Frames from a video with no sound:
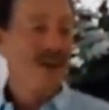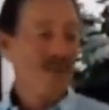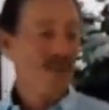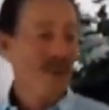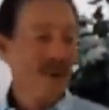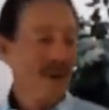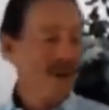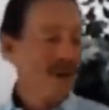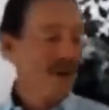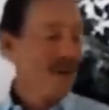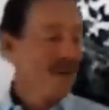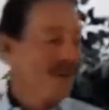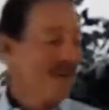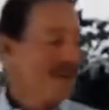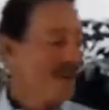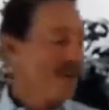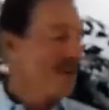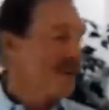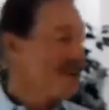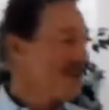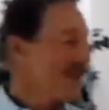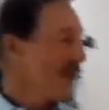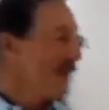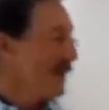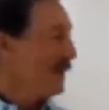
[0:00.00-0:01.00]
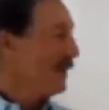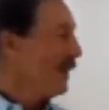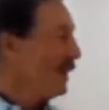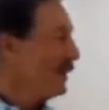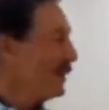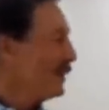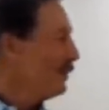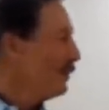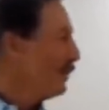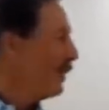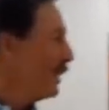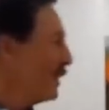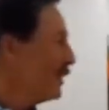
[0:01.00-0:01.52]
well, there is a
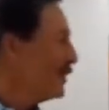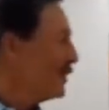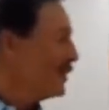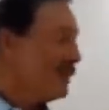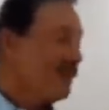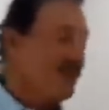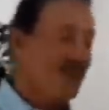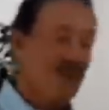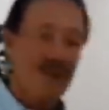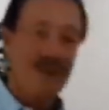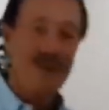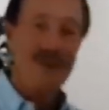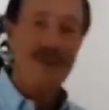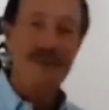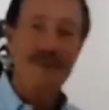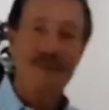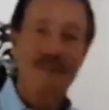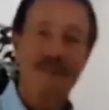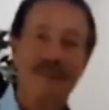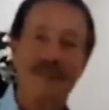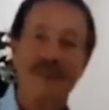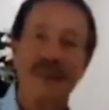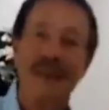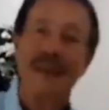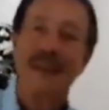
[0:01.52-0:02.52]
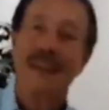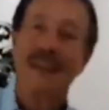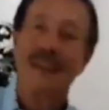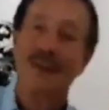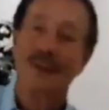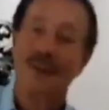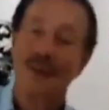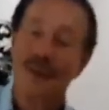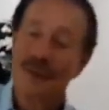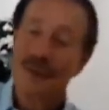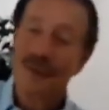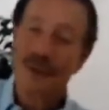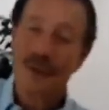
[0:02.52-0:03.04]
lot to run in storage.
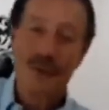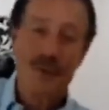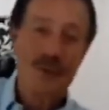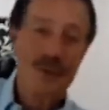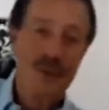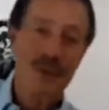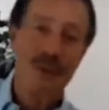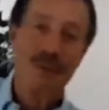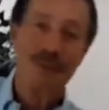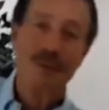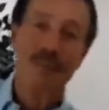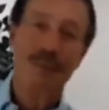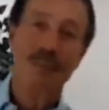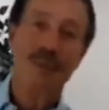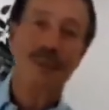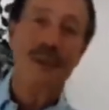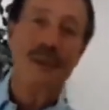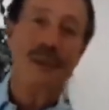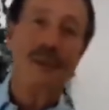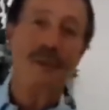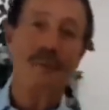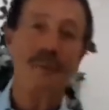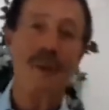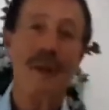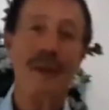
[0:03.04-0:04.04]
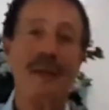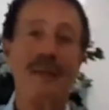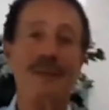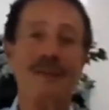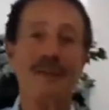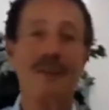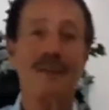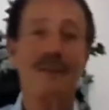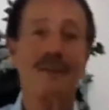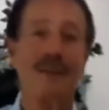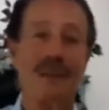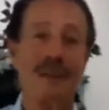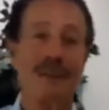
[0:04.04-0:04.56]
There is no silver bullet to make it
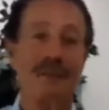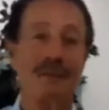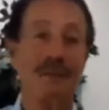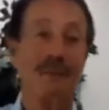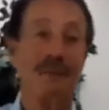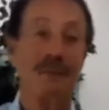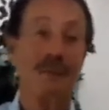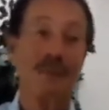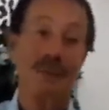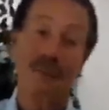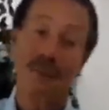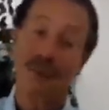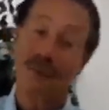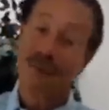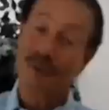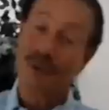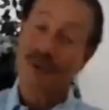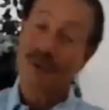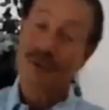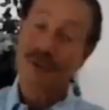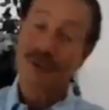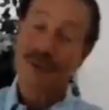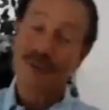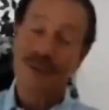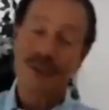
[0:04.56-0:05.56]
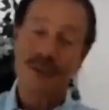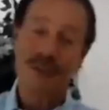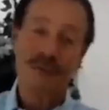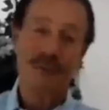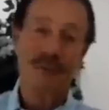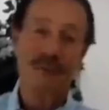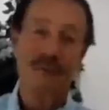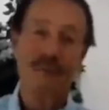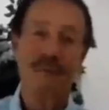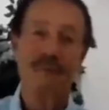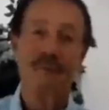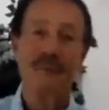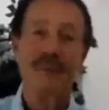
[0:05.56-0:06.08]
successful. We've been very
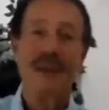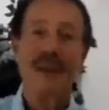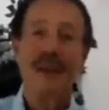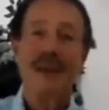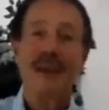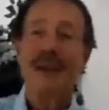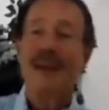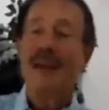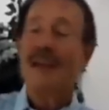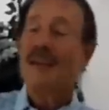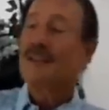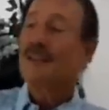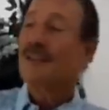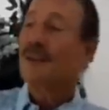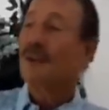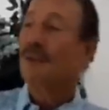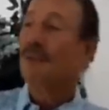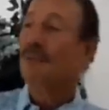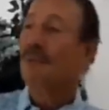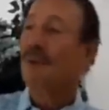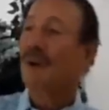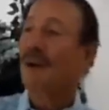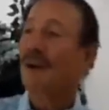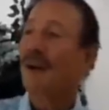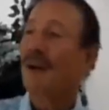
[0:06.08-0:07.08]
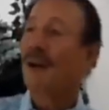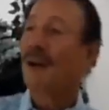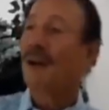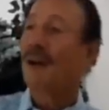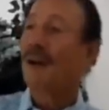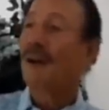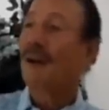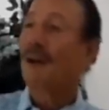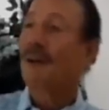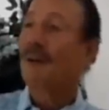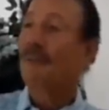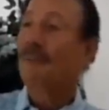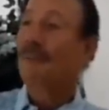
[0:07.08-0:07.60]
successful. So,
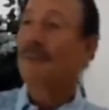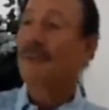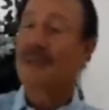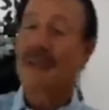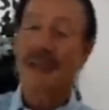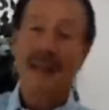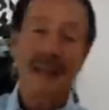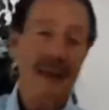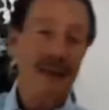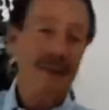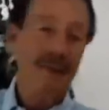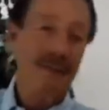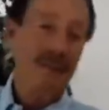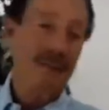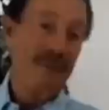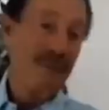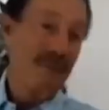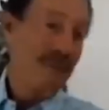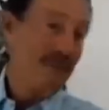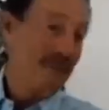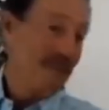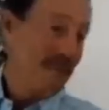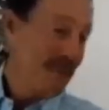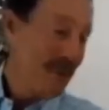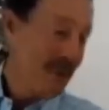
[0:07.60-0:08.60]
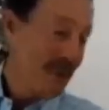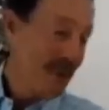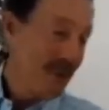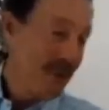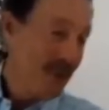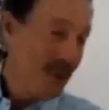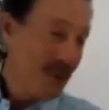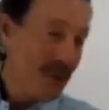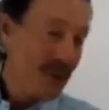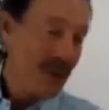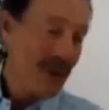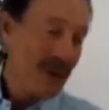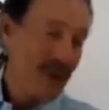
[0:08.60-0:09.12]
you got to have a
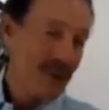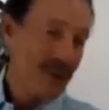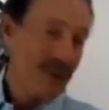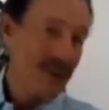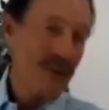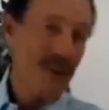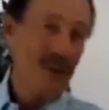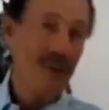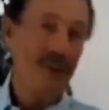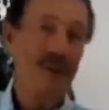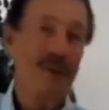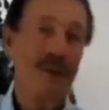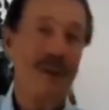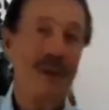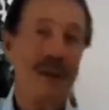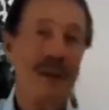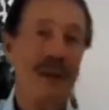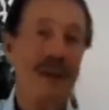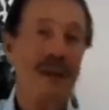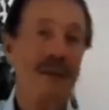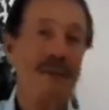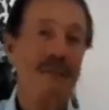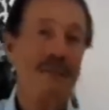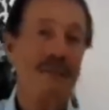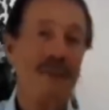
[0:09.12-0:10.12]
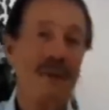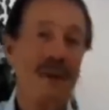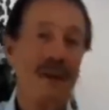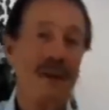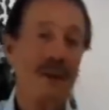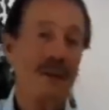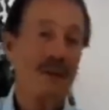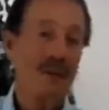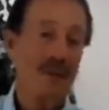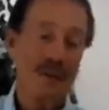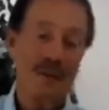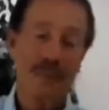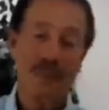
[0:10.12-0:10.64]
few things. You know, you got to have,
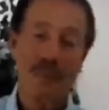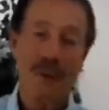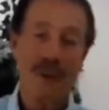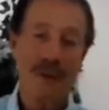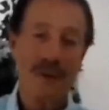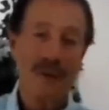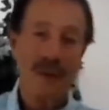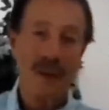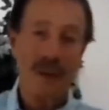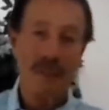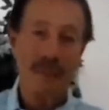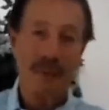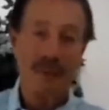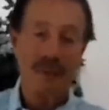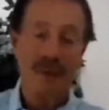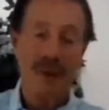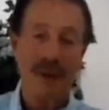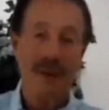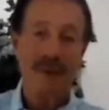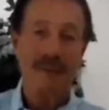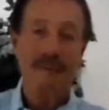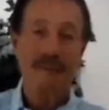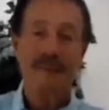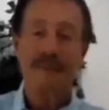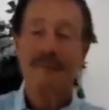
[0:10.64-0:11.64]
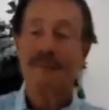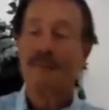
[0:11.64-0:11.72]
of course, the price has got to be right.